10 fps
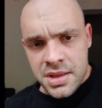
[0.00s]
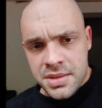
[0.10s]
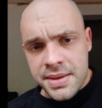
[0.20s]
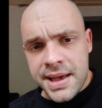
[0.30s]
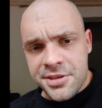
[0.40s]

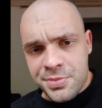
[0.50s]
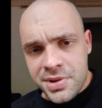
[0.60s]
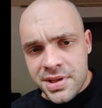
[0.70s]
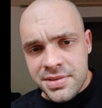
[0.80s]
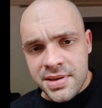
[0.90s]
Now guys,
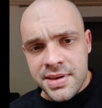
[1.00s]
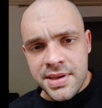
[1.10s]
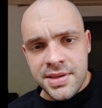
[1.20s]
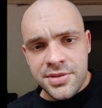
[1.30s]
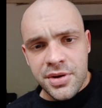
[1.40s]
Predator
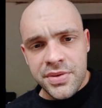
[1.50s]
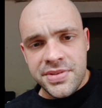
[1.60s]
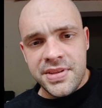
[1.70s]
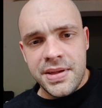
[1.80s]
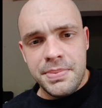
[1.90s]
is obviously